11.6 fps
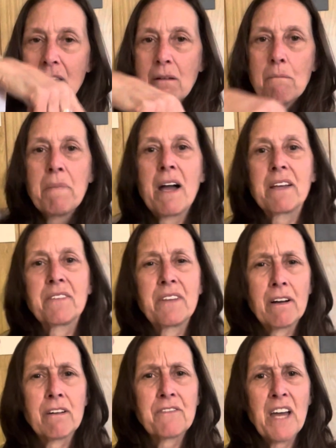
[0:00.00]
back
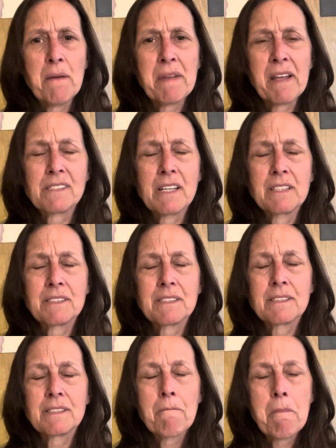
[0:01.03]
there, if that makes sense.
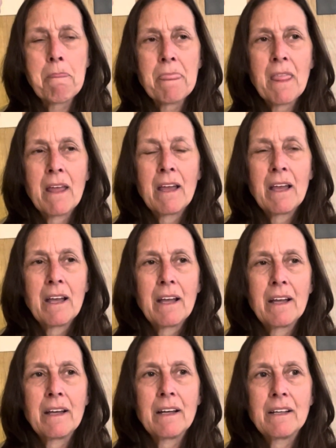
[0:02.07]

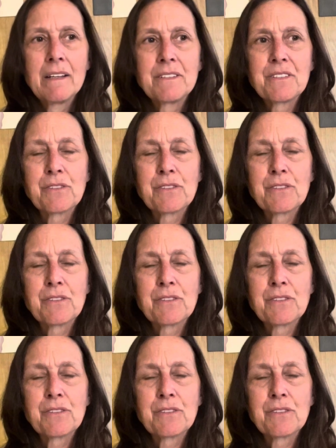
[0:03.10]
And